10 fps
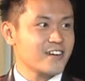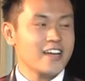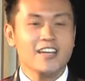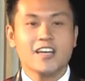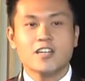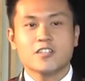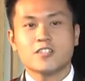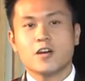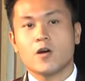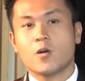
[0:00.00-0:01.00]
All right.
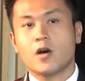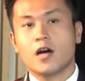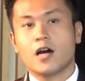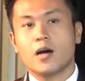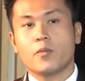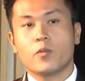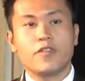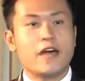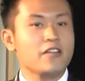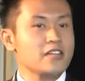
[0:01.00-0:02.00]
So
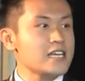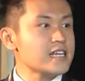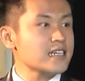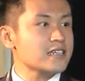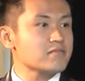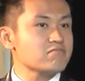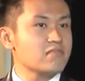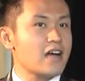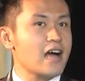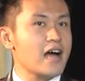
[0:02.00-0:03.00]
without it,
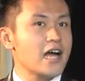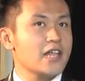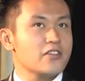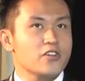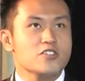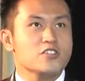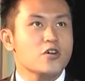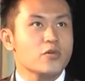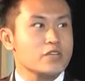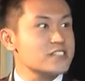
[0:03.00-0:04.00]
there's
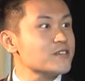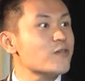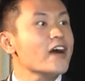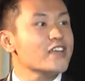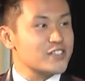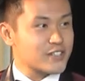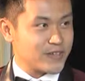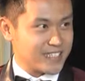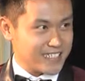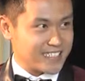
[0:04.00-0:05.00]
no reason why you're
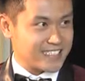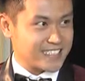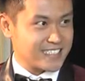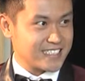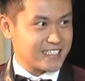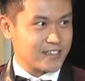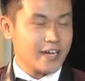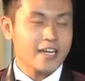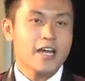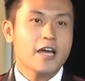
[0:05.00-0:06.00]
doing it. All
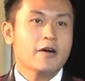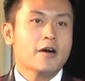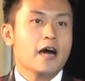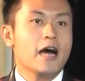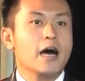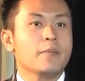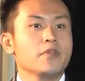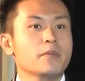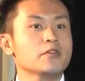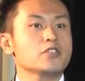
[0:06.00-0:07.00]
right.
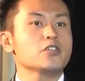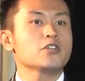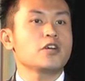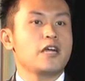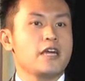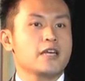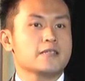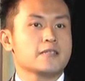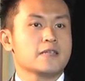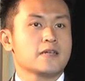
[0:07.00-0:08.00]
Number two
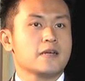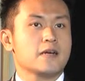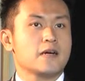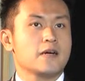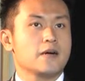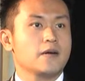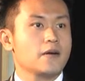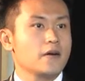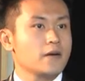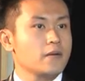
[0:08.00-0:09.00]
is
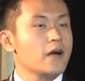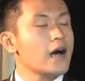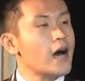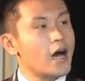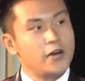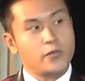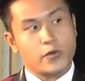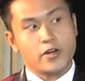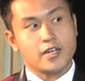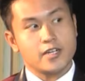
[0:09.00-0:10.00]
hard
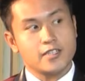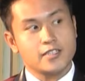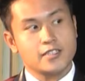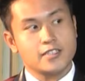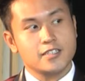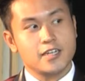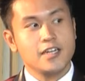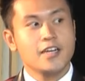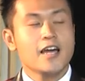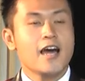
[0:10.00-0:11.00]
work. Okay.